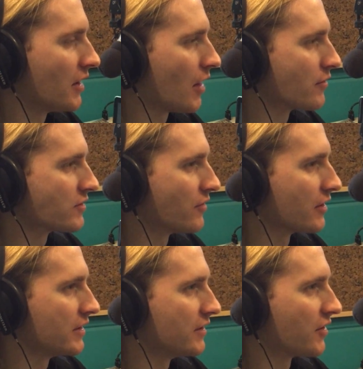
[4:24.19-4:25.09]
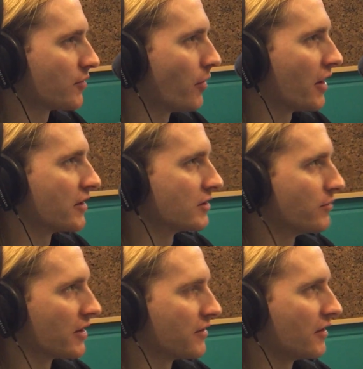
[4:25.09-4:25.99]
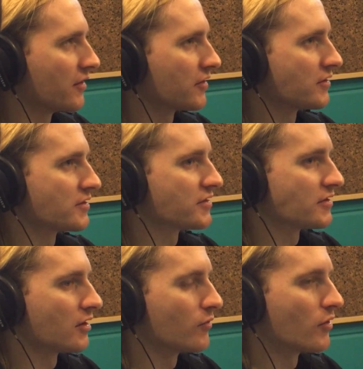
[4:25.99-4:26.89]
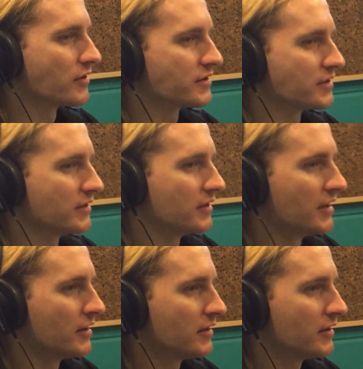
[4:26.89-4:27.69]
I was very inspired by things such as Star Wars and